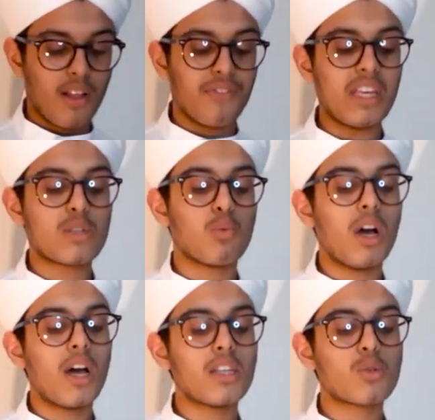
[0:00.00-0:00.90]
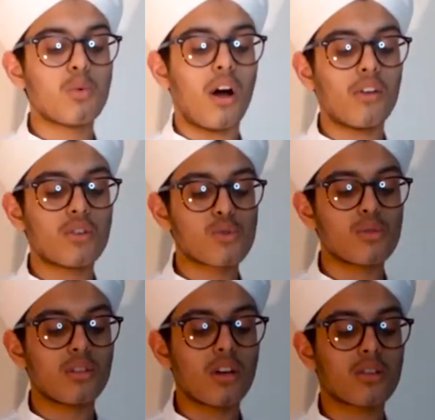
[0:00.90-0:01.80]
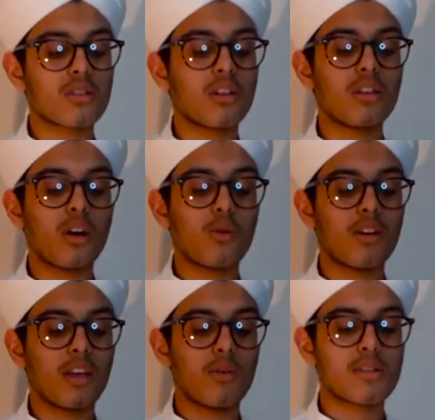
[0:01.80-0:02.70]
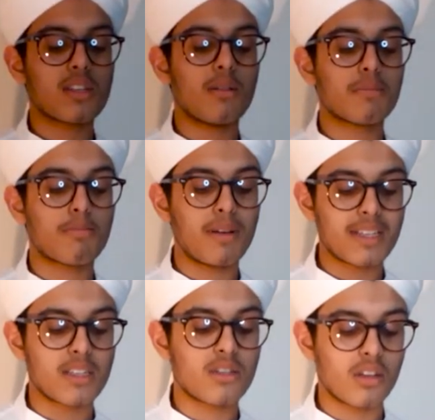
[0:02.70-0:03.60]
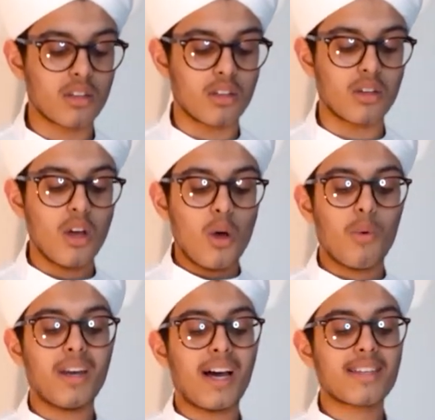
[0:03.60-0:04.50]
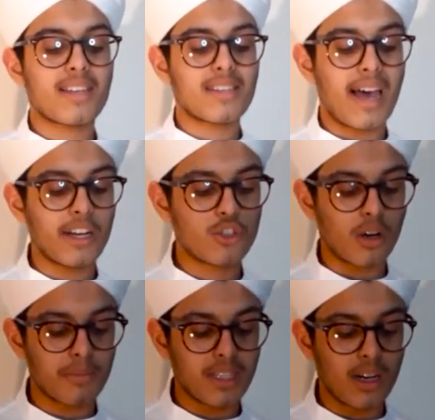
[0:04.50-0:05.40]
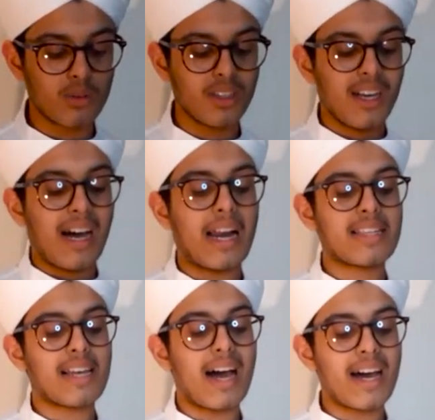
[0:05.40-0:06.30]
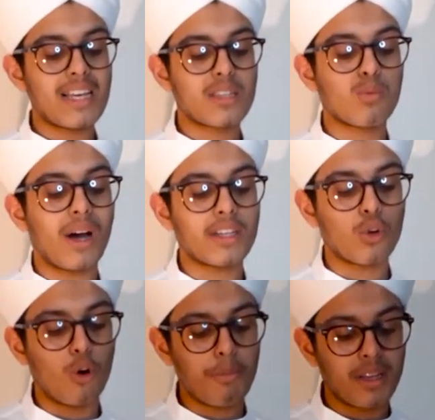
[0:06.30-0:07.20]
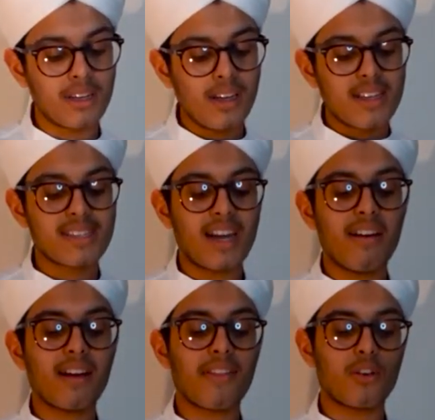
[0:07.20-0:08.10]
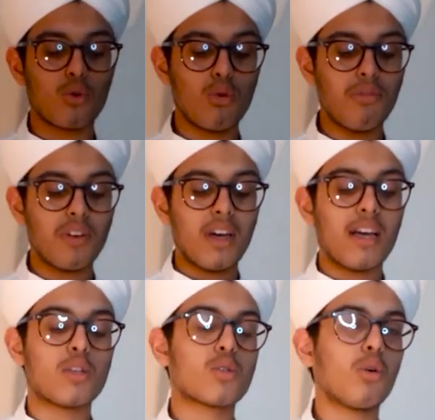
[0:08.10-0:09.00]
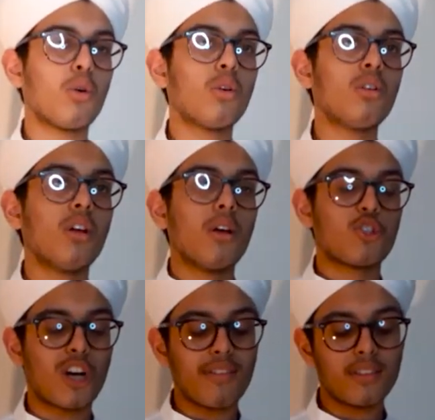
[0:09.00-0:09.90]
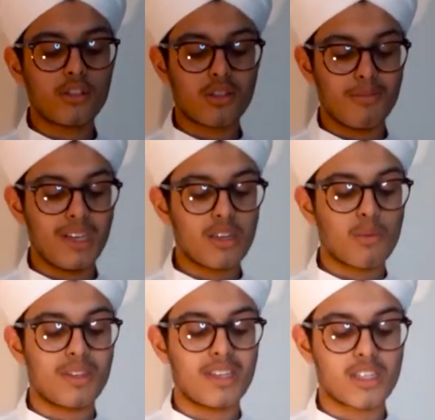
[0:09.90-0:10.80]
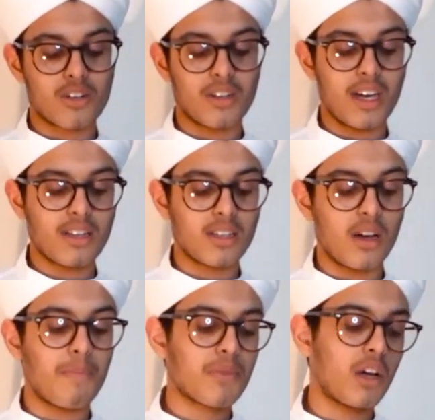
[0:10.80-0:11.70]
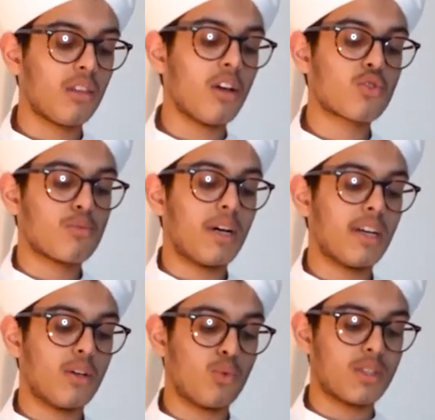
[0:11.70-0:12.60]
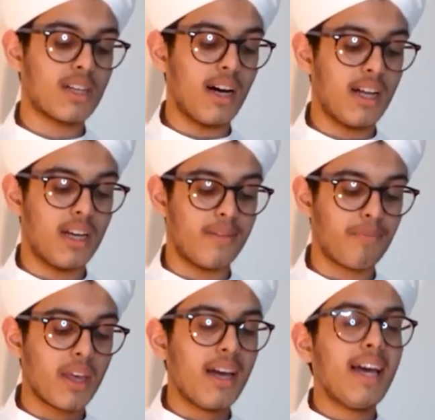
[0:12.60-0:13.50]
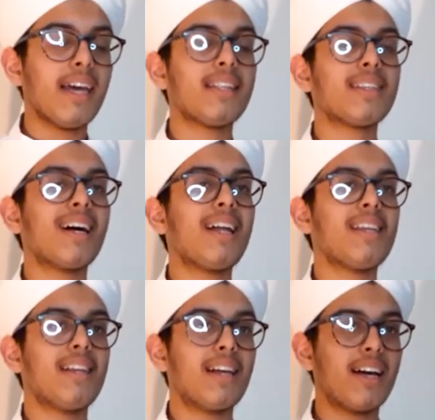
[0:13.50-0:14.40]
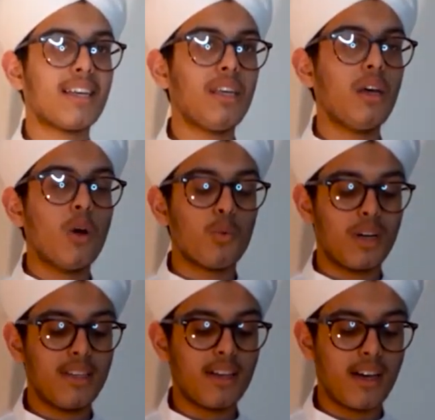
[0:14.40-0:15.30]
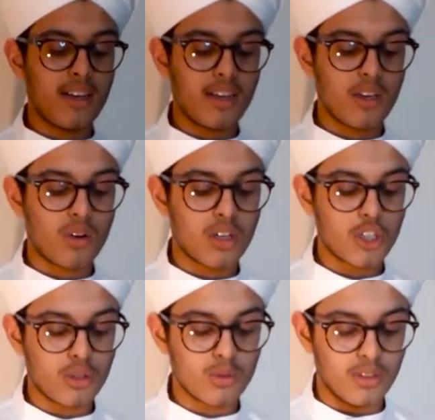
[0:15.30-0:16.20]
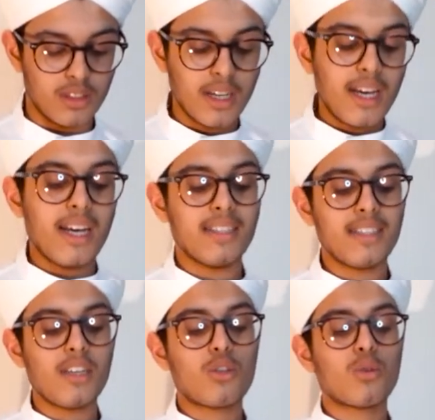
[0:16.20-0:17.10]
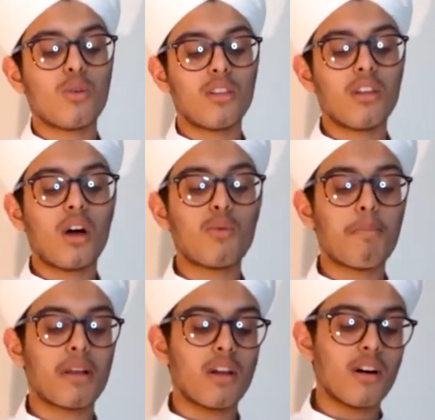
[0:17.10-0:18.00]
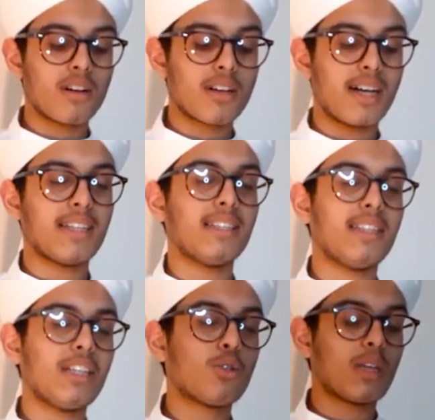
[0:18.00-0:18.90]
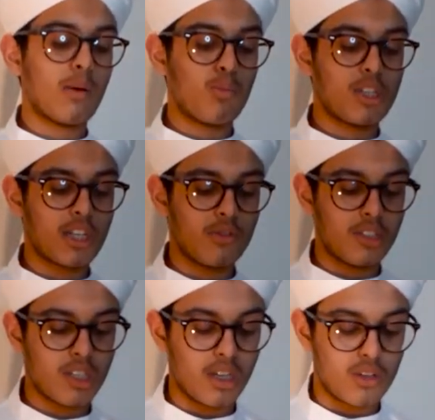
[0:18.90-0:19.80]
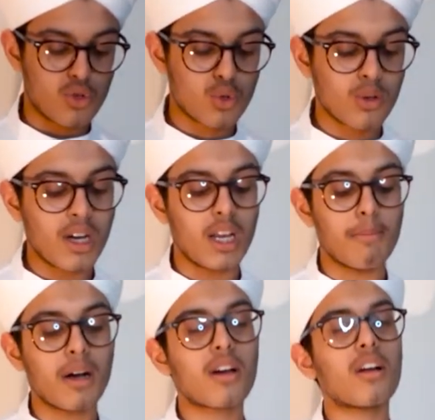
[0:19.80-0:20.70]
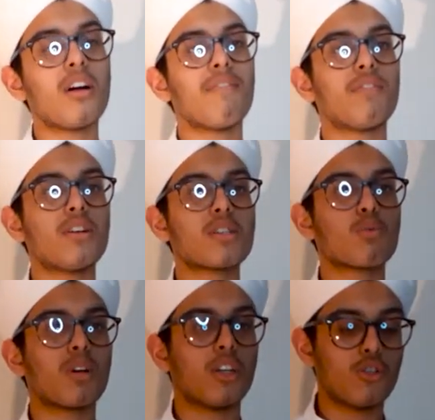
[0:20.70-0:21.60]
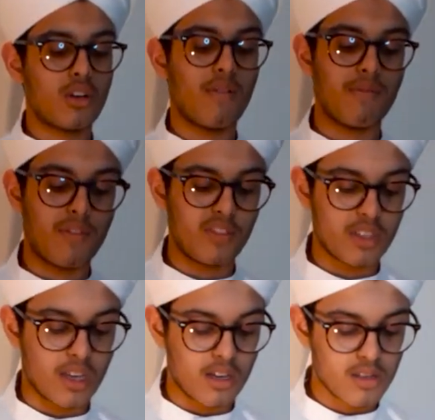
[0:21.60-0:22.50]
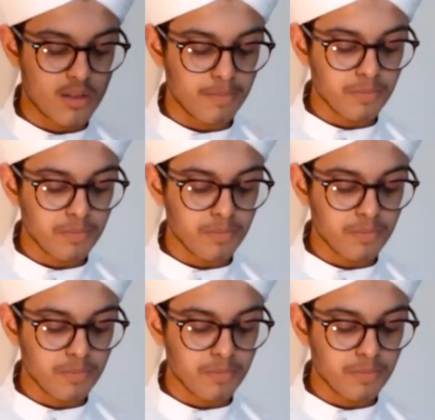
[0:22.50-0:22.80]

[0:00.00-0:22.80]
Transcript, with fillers: These words were on Rasulullah blessed tongue, when as his head dropped down and his eyes wide open, staring at the roof, his soul traveled to meet with his creator, Allah subhanahu wa ta'ala. Inna lillahi wa inna ilayhi raji'un. Indeed to Allah we belong and indeed to Him we shall return. Surah Al-Baqarah verse 156.